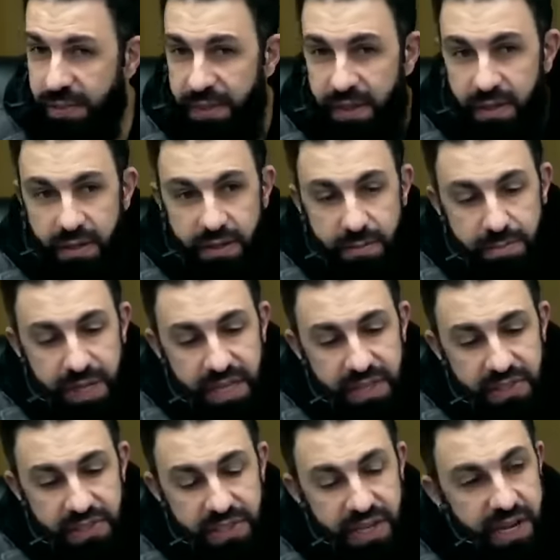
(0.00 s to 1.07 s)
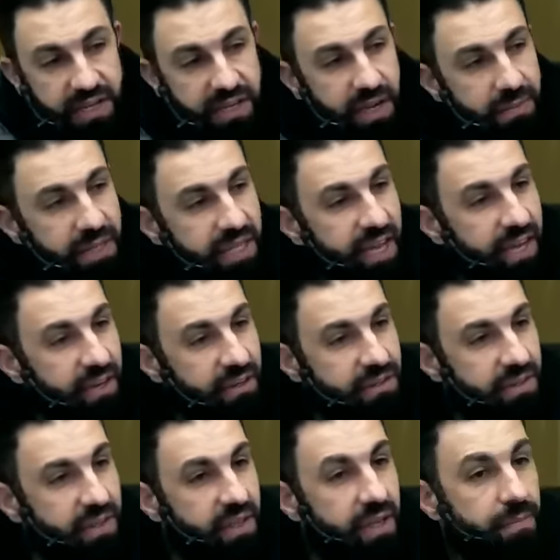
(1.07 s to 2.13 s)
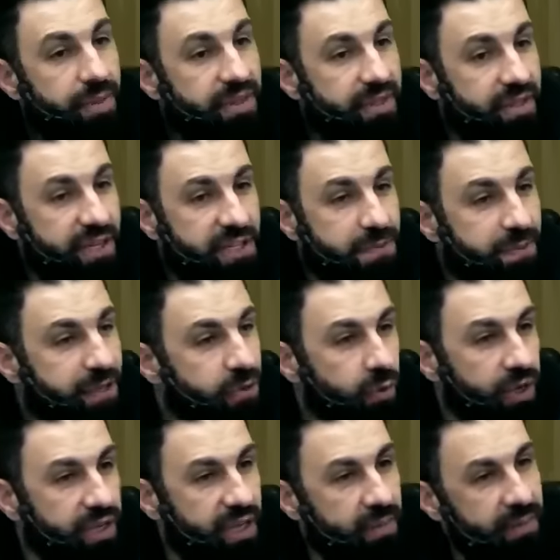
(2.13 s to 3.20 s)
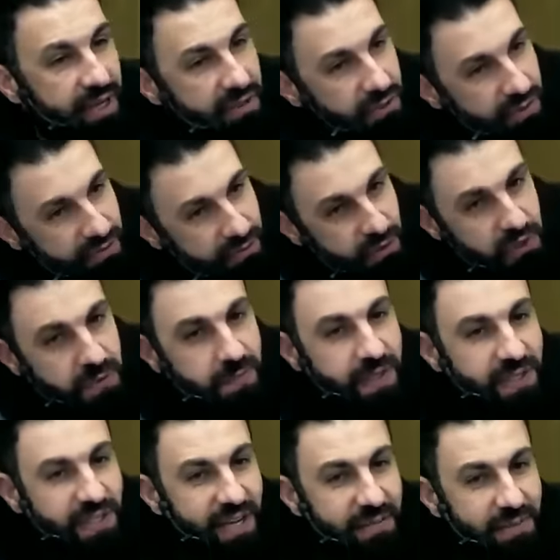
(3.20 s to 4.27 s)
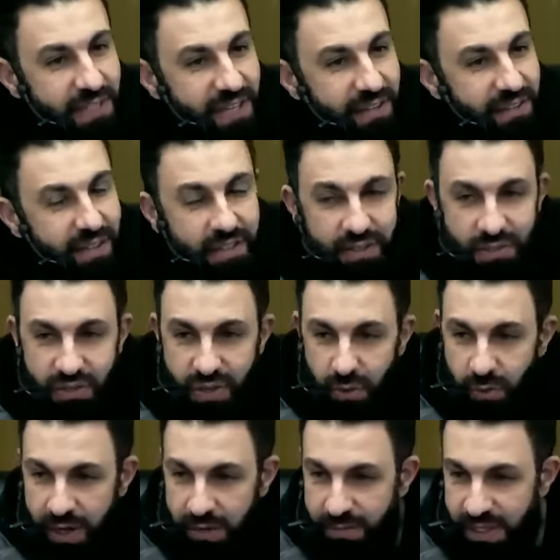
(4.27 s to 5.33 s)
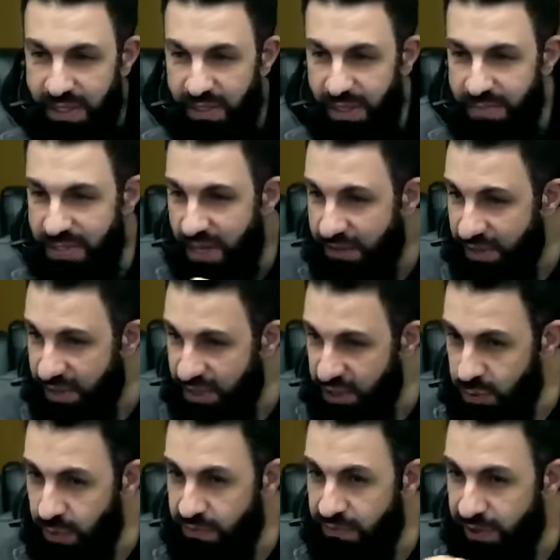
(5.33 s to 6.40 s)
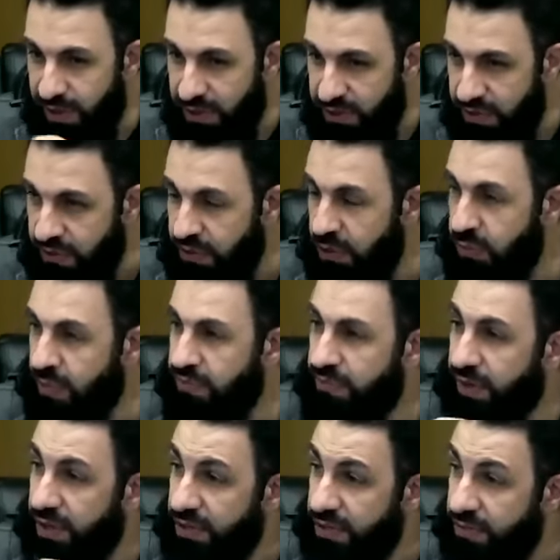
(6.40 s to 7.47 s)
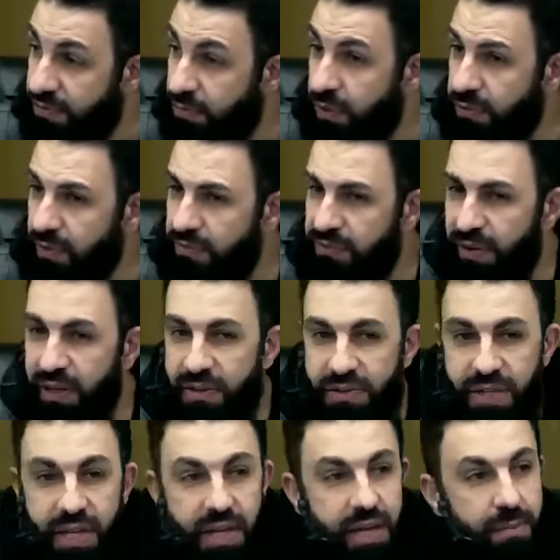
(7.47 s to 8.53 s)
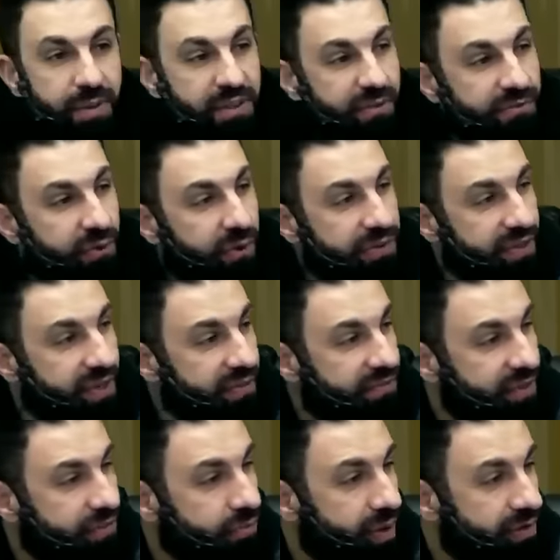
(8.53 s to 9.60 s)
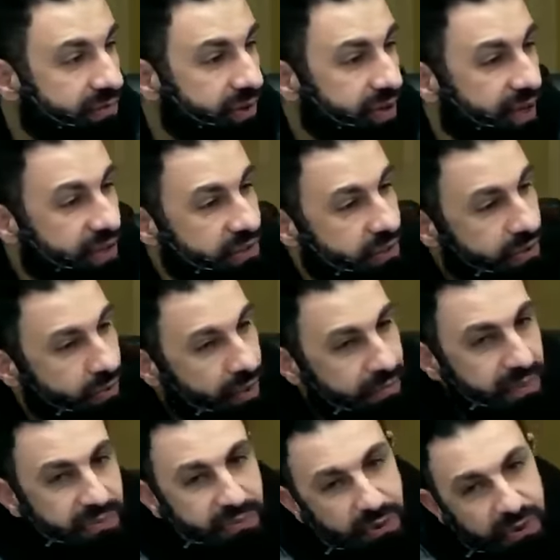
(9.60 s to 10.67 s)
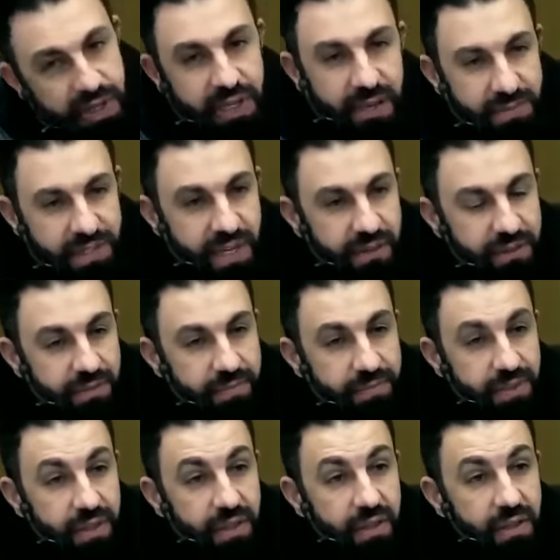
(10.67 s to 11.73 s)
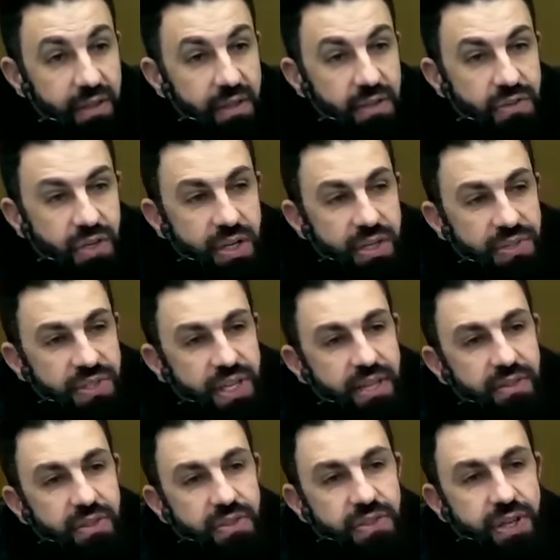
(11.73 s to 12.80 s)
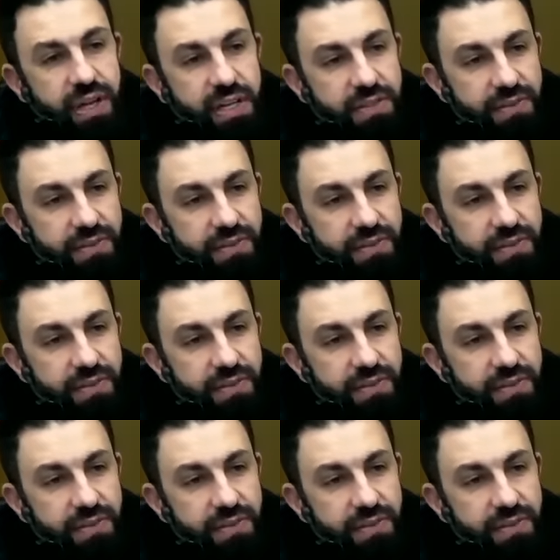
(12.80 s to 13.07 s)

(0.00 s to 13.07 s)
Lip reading: the beads start coming out, but the next bead won't come out until the first bead comes out. So one bead comes out, the next one follows, the third one follows, the fourth one follows. But the fourth and the fifth won't follow until the one before it comes out. So he said the signs of the